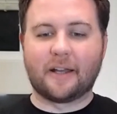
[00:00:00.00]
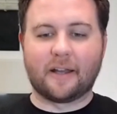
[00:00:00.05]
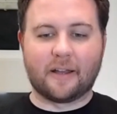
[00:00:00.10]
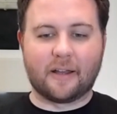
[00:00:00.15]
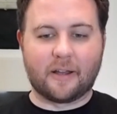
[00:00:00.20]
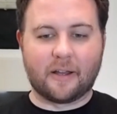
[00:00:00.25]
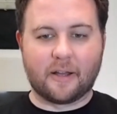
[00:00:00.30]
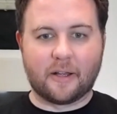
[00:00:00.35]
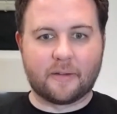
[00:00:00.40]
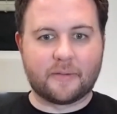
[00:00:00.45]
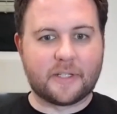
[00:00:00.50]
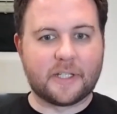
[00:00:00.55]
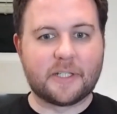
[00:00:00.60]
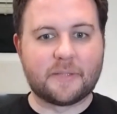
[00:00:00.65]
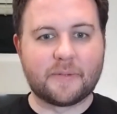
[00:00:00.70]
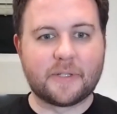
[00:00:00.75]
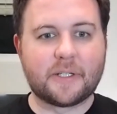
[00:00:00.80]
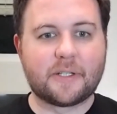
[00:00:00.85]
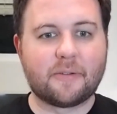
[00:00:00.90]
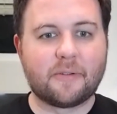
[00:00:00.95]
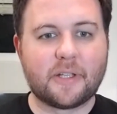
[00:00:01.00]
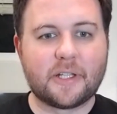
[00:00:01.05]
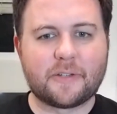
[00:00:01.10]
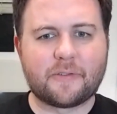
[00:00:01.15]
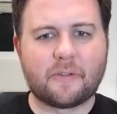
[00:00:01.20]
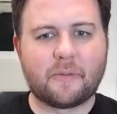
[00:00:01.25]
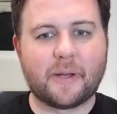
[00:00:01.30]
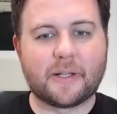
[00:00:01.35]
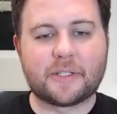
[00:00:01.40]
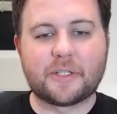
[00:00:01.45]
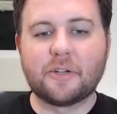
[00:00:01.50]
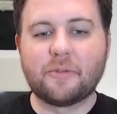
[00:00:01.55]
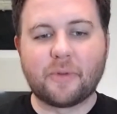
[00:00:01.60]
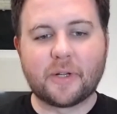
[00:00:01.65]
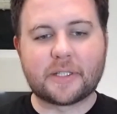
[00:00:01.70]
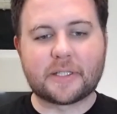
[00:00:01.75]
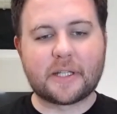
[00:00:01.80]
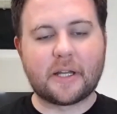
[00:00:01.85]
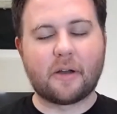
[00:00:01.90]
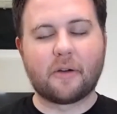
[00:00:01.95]
Uh, she's been doing this for about two
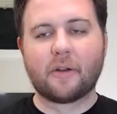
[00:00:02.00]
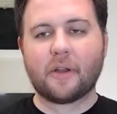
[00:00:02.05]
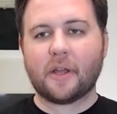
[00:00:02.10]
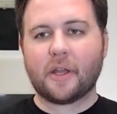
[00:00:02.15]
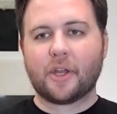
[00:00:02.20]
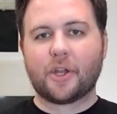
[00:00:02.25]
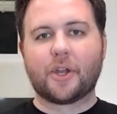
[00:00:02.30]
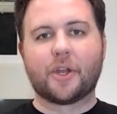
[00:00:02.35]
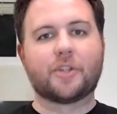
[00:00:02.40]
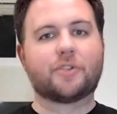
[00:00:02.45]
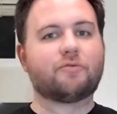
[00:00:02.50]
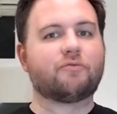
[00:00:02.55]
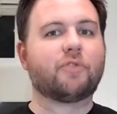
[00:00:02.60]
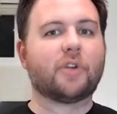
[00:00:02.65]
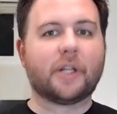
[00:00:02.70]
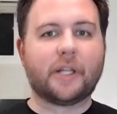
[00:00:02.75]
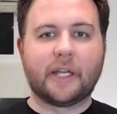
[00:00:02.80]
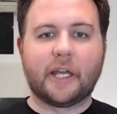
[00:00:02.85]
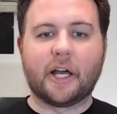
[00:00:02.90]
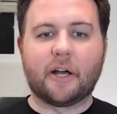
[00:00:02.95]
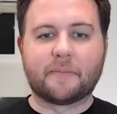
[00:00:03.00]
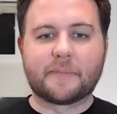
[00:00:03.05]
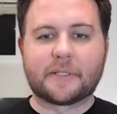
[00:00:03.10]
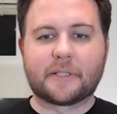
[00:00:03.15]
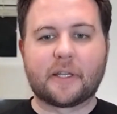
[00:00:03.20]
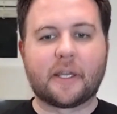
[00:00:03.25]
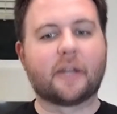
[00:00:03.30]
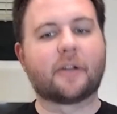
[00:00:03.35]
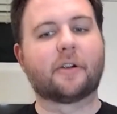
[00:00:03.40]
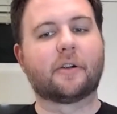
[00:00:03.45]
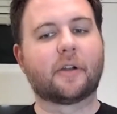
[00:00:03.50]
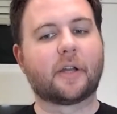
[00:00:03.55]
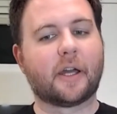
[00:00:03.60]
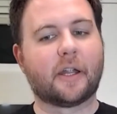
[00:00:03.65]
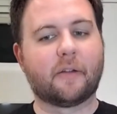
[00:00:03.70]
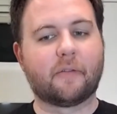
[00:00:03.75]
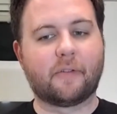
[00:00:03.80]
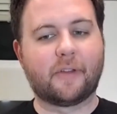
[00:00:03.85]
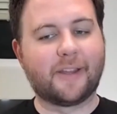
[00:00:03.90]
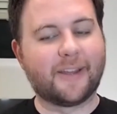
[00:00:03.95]
months now. It's really helped to get her
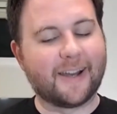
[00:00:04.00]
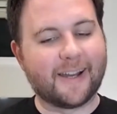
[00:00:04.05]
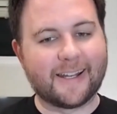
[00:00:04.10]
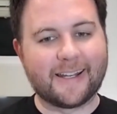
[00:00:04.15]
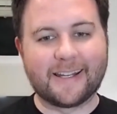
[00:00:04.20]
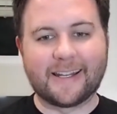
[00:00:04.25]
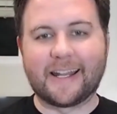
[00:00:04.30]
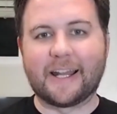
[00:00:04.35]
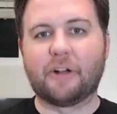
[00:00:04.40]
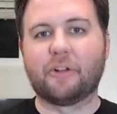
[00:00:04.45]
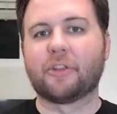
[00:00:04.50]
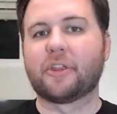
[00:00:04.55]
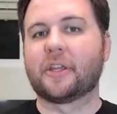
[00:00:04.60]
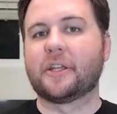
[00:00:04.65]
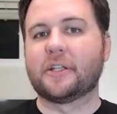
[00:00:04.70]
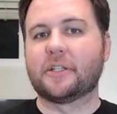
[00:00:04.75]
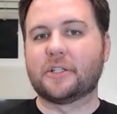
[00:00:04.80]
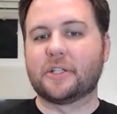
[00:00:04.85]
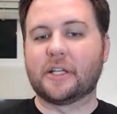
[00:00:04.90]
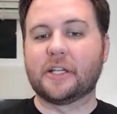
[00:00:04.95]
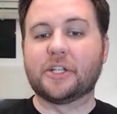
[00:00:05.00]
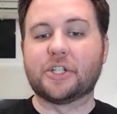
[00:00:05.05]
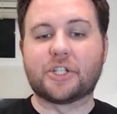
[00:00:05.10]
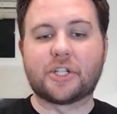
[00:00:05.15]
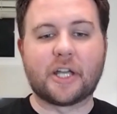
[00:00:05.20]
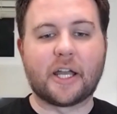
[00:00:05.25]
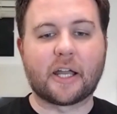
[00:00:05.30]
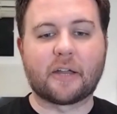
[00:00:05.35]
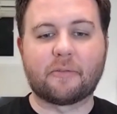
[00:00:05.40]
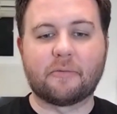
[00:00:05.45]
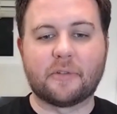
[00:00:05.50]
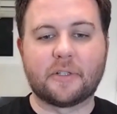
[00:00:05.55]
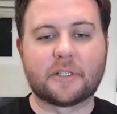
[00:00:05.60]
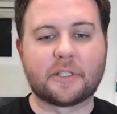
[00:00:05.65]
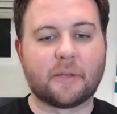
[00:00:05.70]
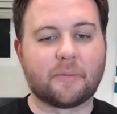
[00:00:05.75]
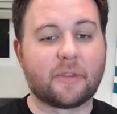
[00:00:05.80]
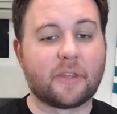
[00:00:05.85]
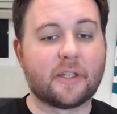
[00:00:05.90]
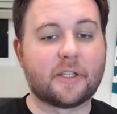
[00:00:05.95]
kind of gut health in, in check with
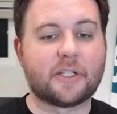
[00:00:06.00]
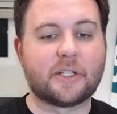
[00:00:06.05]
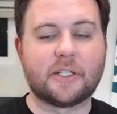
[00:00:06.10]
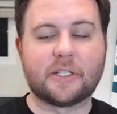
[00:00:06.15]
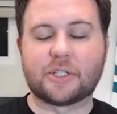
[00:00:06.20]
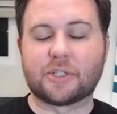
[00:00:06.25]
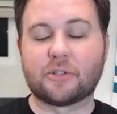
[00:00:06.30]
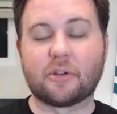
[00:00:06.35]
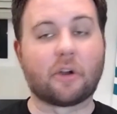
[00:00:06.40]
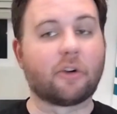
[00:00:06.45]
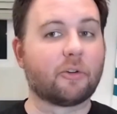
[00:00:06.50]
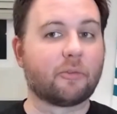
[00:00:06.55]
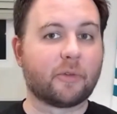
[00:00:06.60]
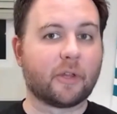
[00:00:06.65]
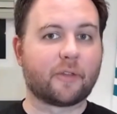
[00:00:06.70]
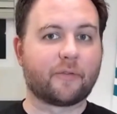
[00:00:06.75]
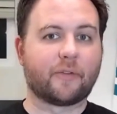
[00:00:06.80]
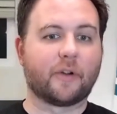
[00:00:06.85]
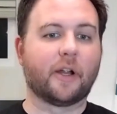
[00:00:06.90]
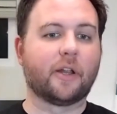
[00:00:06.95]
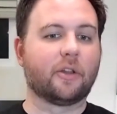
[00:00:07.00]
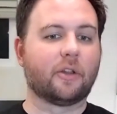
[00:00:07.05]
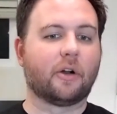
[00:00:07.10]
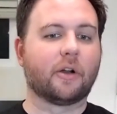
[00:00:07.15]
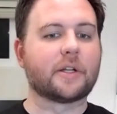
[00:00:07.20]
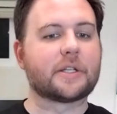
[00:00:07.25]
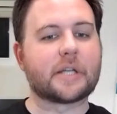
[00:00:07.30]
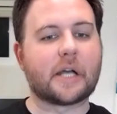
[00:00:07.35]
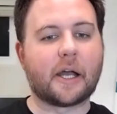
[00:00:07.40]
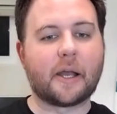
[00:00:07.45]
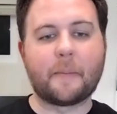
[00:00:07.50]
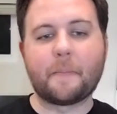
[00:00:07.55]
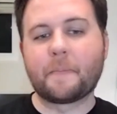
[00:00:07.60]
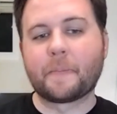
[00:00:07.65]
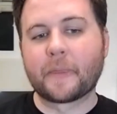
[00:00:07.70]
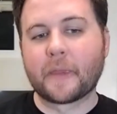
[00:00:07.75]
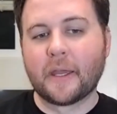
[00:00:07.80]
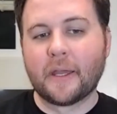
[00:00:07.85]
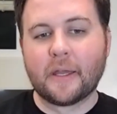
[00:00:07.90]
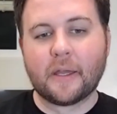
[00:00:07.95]
something that she's struggled with for a long
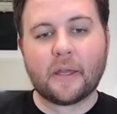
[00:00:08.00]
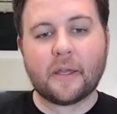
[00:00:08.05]
time.